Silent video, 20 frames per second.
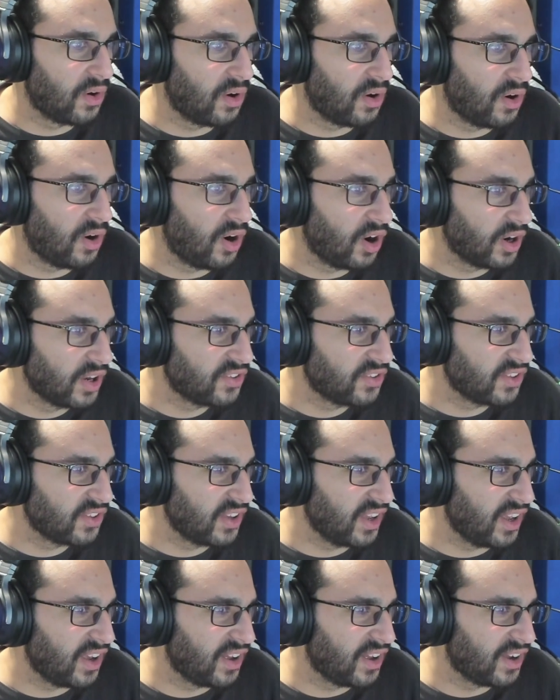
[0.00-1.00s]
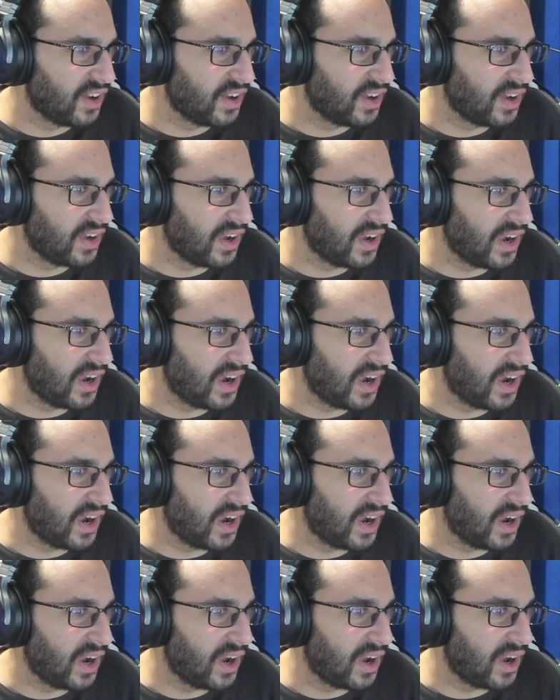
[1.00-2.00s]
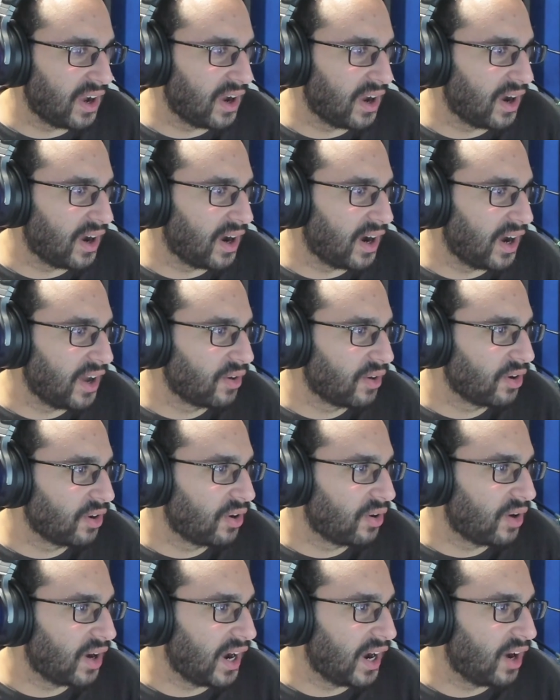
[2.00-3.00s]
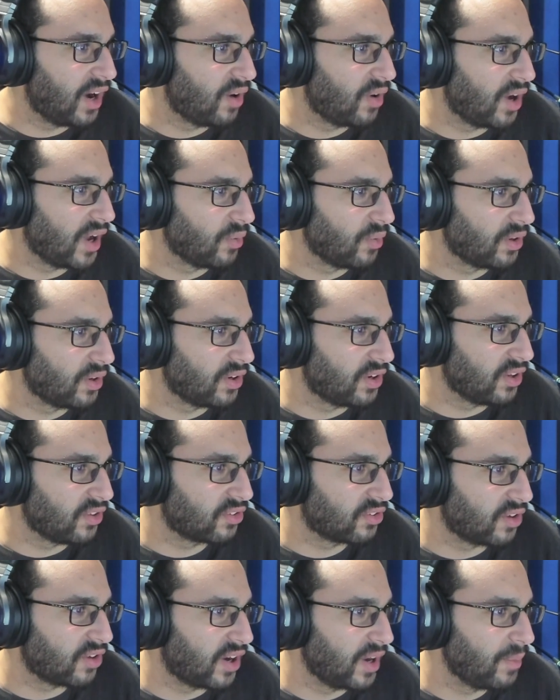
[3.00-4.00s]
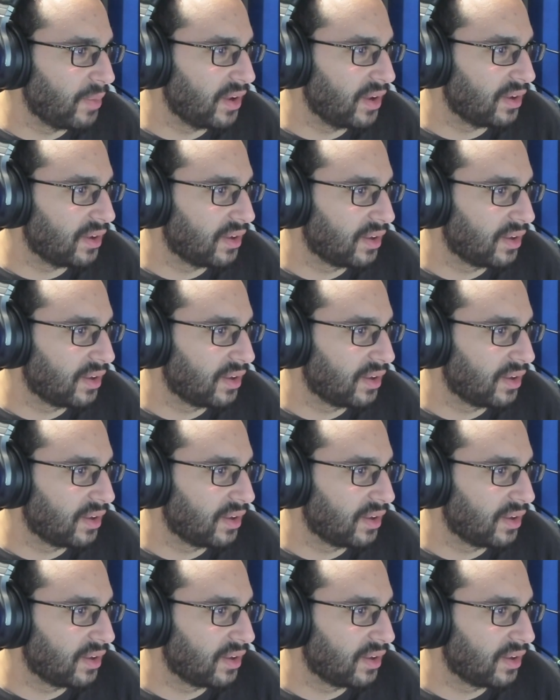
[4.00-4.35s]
Honestly, I don't know how I would describe it.